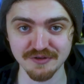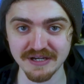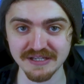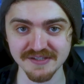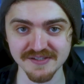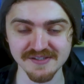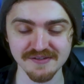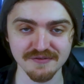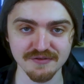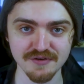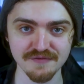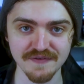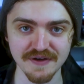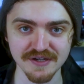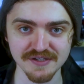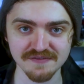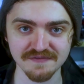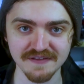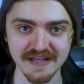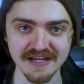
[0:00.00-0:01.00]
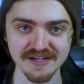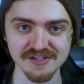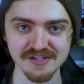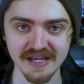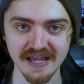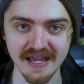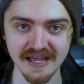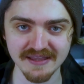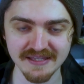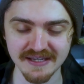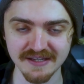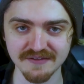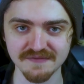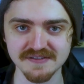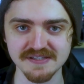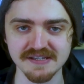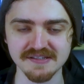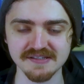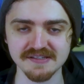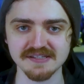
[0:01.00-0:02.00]
rinsed the reverse flash at the end of
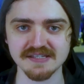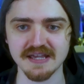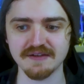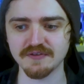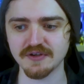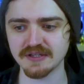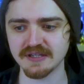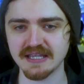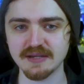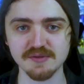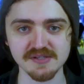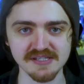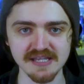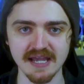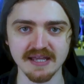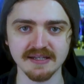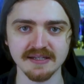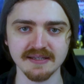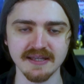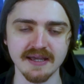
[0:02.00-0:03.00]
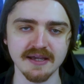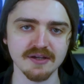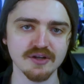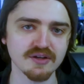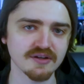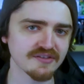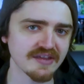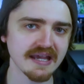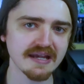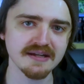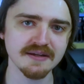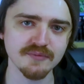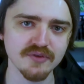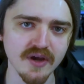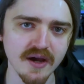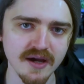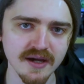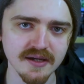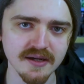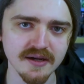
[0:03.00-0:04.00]
season seven. He was standing there, could have taken him
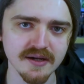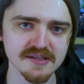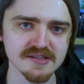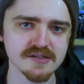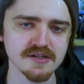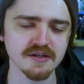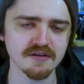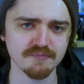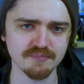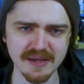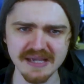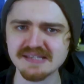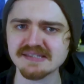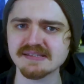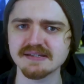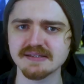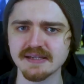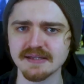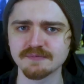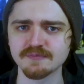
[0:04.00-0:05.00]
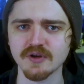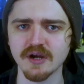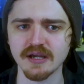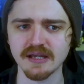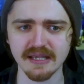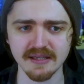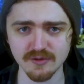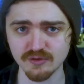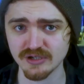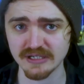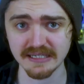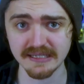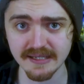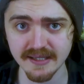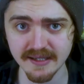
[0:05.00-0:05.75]
to Iron Heights, could have bested him, right? He already